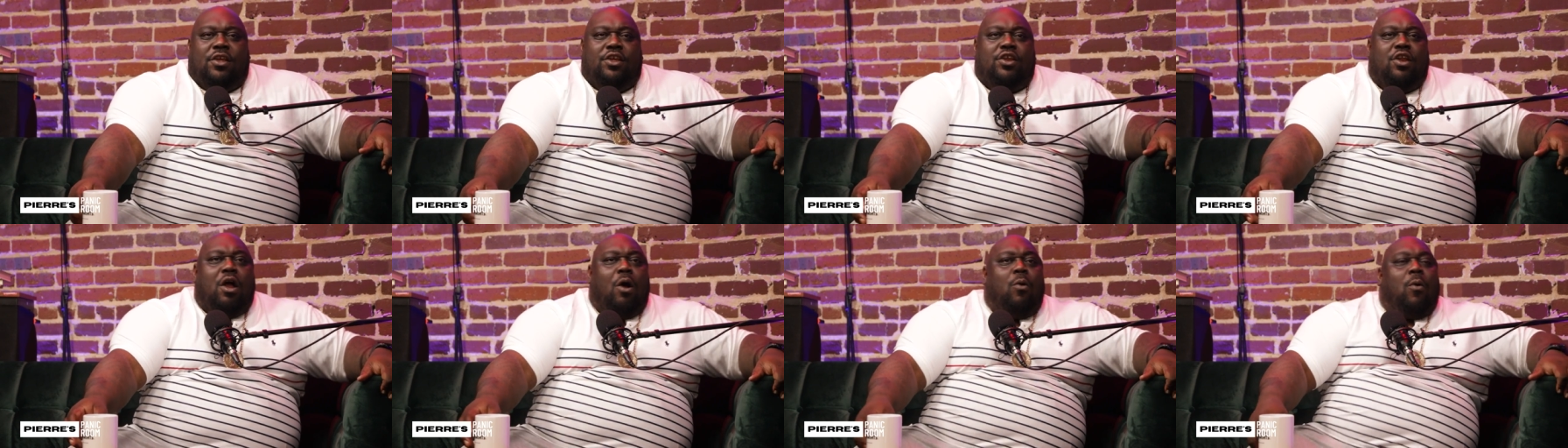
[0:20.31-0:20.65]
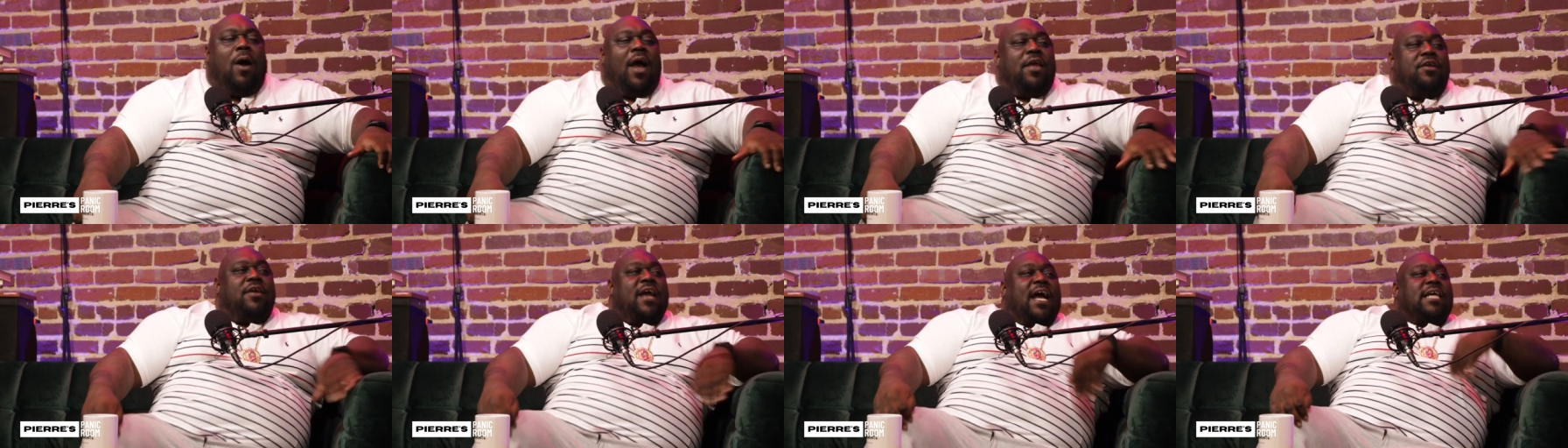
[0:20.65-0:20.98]
you know
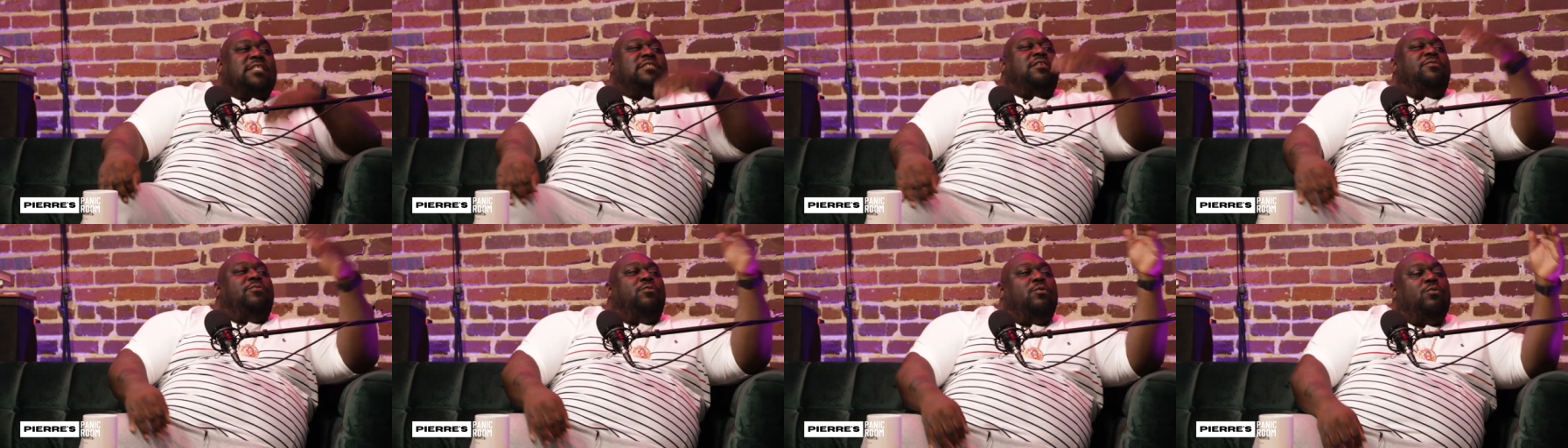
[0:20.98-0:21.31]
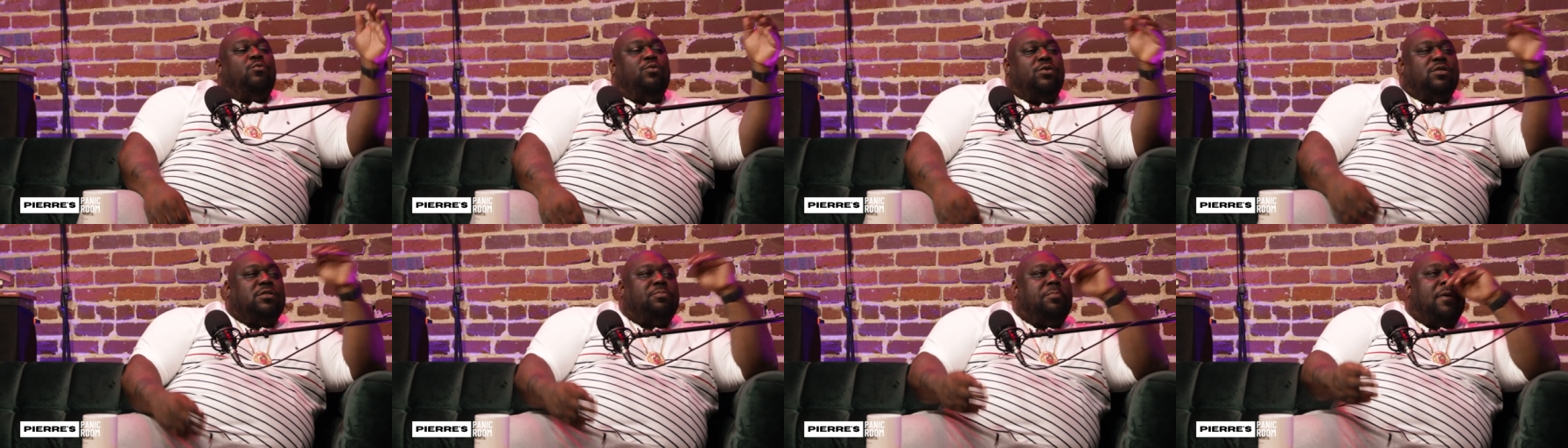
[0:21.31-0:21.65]
why you guys are
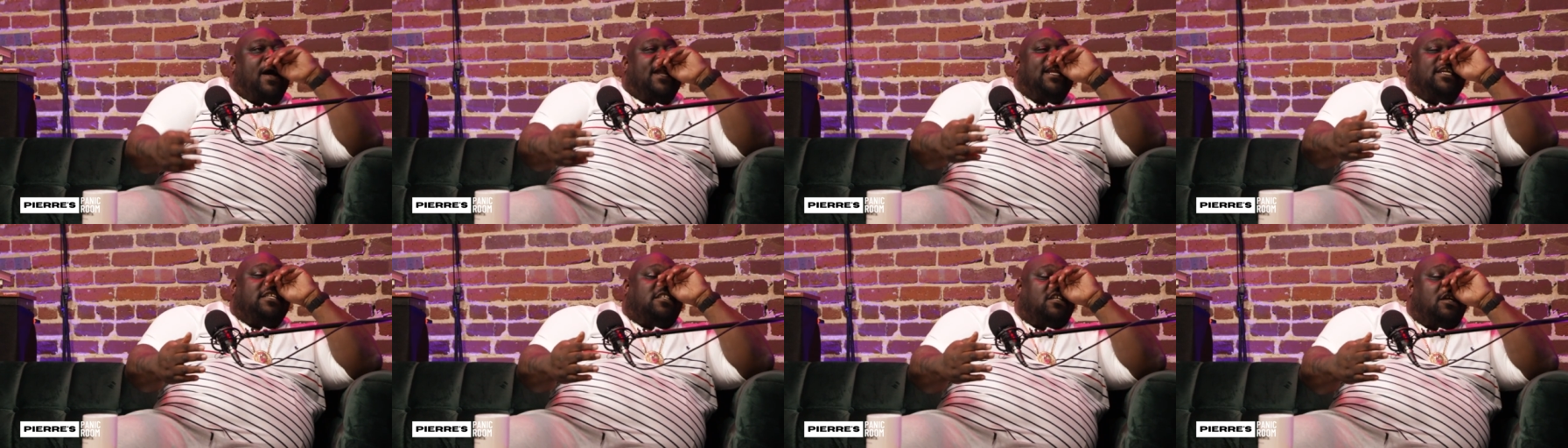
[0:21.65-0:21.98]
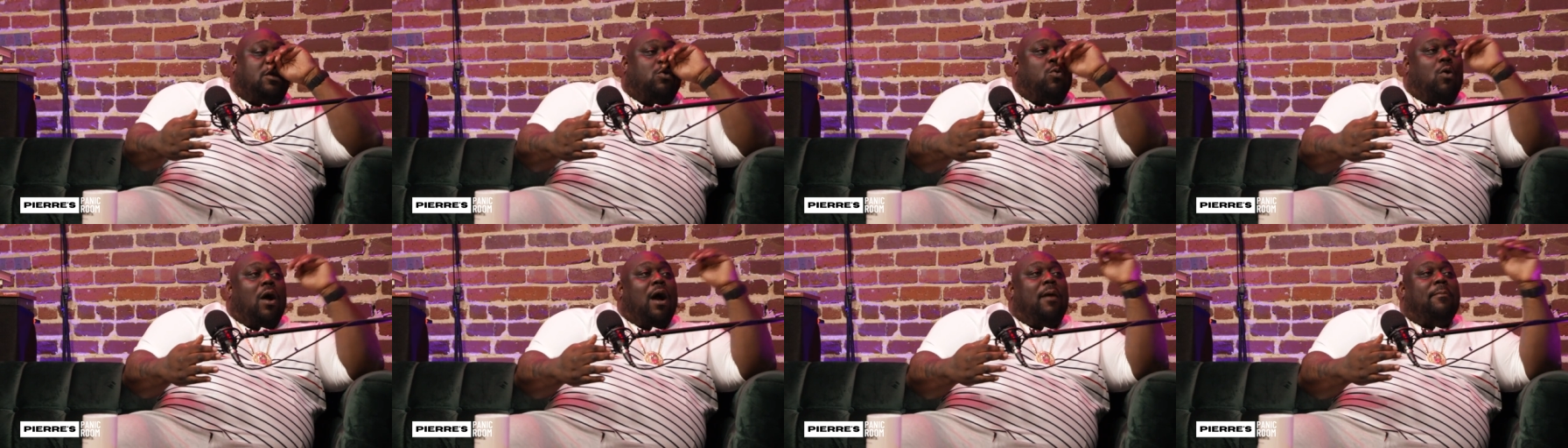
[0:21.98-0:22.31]
responding
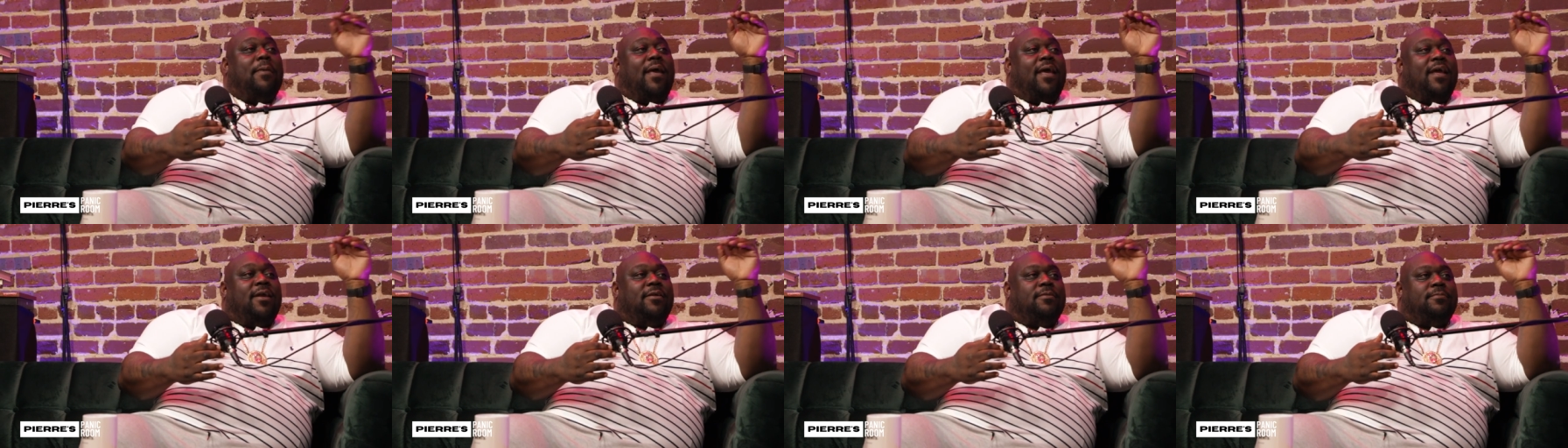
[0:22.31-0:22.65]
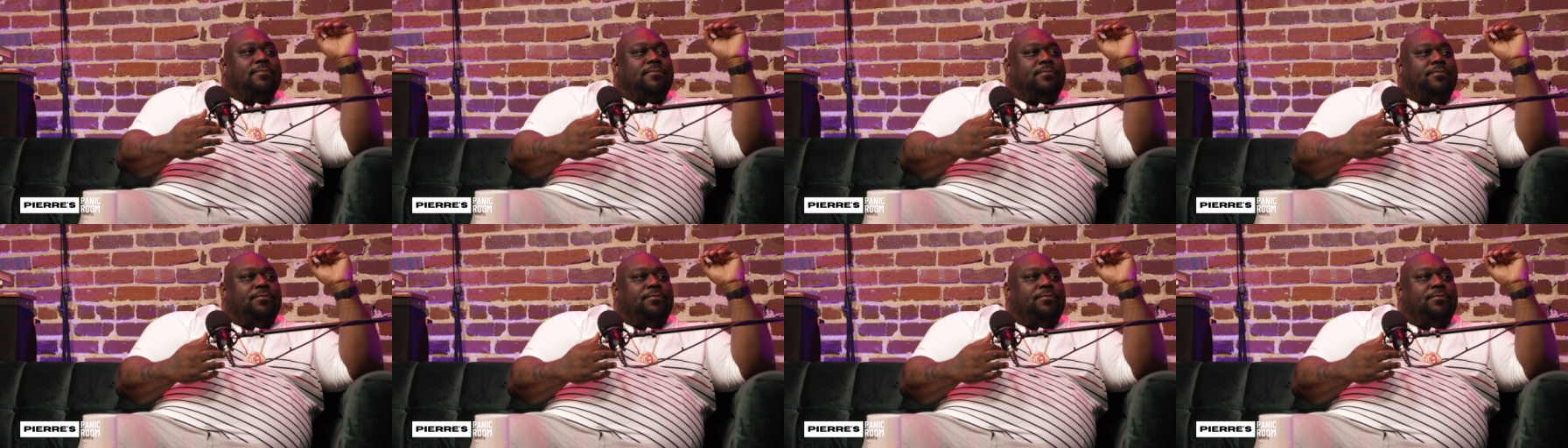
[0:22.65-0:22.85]
to Kwame?